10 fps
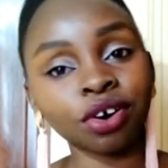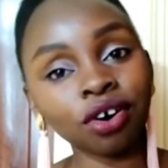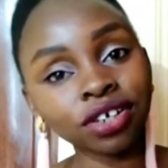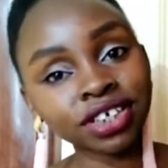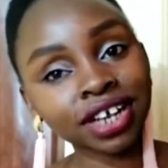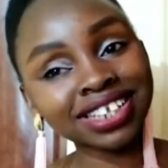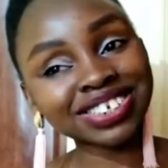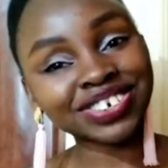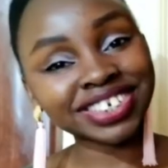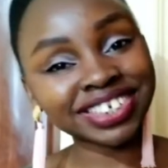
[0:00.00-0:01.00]

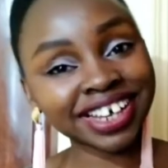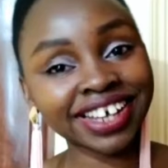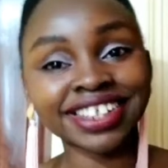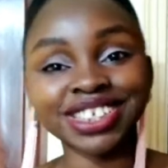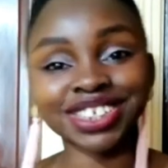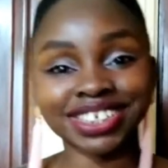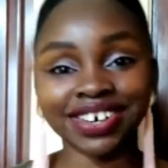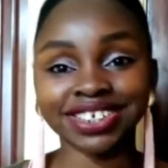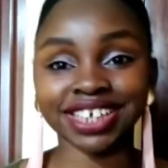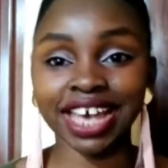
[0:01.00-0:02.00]
cocktails or dinner. That's what
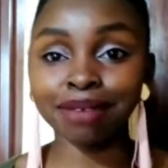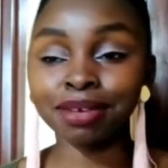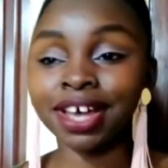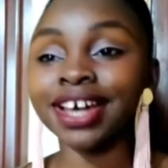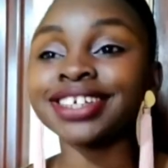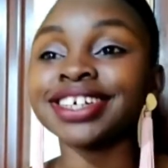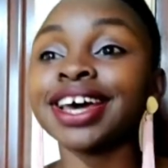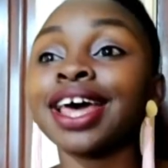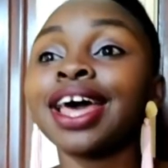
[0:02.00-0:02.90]
I was aiming at.